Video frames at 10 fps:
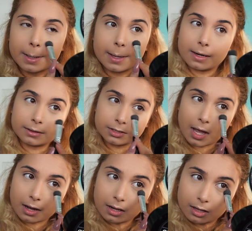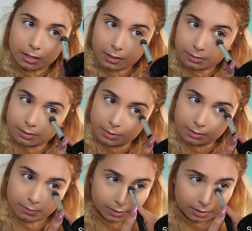And I like to just pat it in, and then I'm just going to blend it
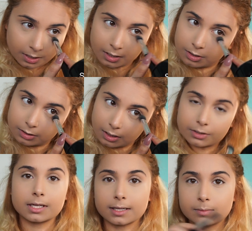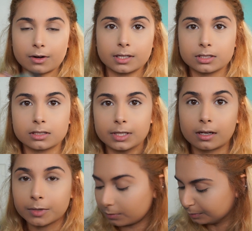over, just in case there's any excess powder that just needs to be like,
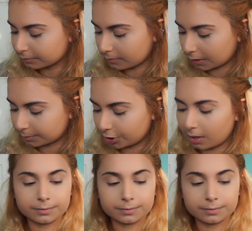you know, pushed off.